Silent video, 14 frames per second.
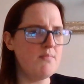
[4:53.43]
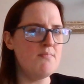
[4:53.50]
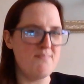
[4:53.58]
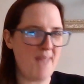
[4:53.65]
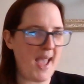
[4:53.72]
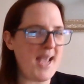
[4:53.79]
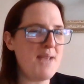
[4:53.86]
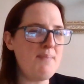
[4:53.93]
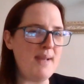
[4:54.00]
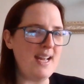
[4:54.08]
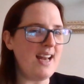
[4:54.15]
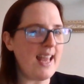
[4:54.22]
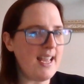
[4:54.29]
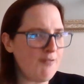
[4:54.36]

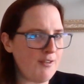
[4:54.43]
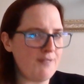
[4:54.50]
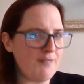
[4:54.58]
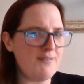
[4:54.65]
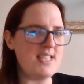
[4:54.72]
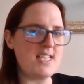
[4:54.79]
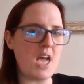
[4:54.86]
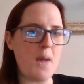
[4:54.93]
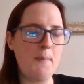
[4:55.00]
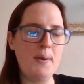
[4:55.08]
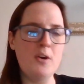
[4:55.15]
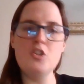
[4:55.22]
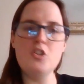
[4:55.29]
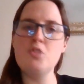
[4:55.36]
maybe late 50s at a
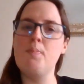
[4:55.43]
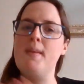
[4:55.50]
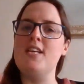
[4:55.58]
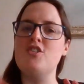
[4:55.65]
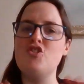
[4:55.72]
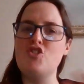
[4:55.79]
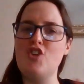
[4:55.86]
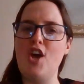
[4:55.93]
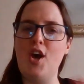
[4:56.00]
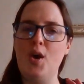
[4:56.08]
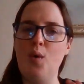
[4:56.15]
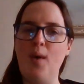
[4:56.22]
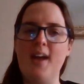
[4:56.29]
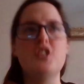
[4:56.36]
push, but there's
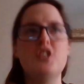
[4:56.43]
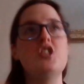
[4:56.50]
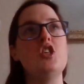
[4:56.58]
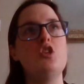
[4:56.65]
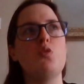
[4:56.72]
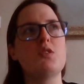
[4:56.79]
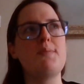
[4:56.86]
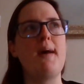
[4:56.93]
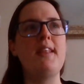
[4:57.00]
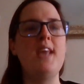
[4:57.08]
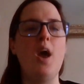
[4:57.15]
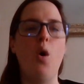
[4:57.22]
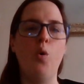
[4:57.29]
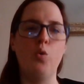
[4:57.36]
no, and she talks about
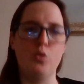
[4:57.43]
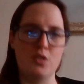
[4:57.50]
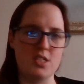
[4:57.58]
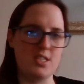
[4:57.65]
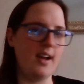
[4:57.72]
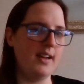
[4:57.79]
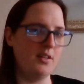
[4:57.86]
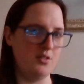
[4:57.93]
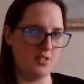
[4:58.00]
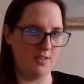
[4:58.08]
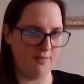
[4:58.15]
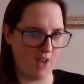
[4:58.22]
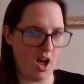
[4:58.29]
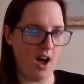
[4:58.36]
the old
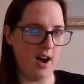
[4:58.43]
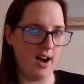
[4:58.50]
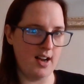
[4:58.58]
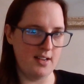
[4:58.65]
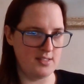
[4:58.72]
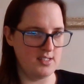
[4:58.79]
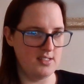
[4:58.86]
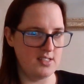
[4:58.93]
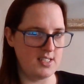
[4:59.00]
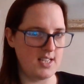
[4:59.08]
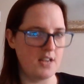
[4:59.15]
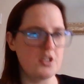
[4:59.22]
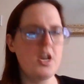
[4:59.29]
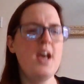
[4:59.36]
styles of cars and
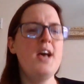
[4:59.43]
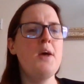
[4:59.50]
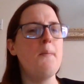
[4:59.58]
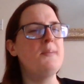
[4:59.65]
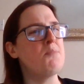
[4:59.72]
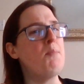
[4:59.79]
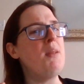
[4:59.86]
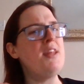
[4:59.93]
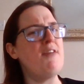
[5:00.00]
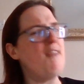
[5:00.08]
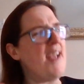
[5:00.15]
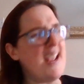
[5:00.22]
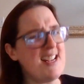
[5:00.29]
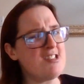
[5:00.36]
such, but
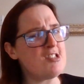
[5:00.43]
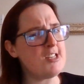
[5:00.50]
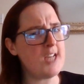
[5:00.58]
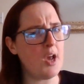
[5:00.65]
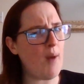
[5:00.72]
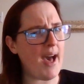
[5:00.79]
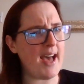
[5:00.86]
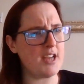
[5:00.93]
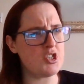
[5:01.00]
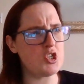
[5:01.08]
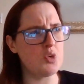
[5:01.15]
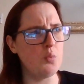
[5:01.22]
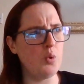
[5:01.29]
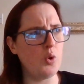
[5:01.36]
there is no
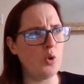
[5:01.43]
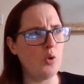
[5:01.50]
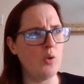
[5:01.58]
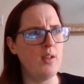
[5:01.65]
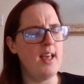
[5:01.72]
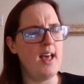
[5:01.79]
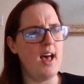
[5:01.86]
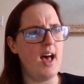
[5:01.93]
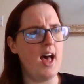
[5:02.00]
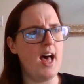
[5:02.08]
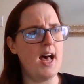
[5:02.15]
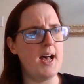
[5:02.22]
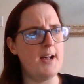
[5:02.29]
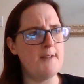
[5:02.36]
actual
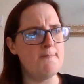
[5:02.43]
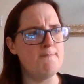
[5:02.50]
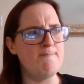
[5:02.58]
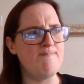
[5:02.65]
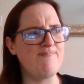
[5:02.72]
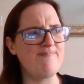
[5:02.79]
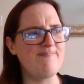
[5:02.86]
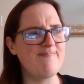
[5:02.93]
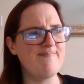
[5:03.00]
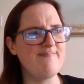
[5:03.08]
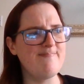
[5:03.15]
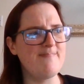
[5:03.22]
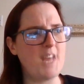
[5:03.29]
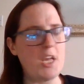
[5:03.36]

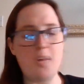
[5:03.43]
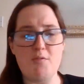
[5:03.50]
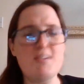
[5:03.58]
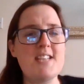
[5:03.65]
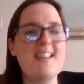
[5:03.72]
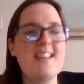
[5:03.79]
There was